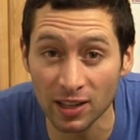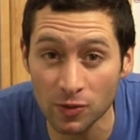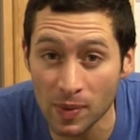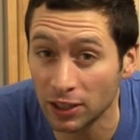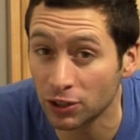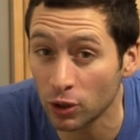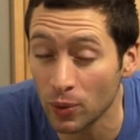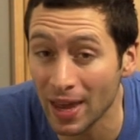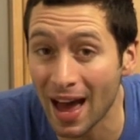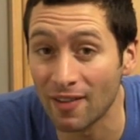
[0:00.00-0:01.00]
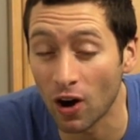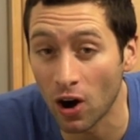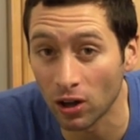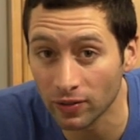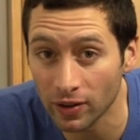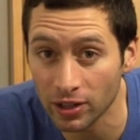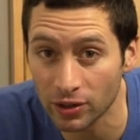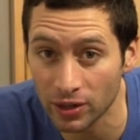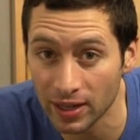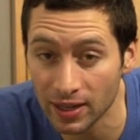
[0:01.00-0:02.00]
let's make sure we have all of our
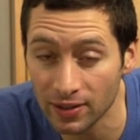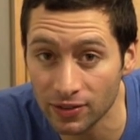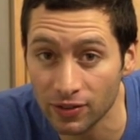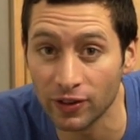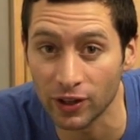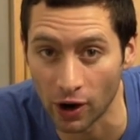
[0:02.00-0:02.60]
ingredients for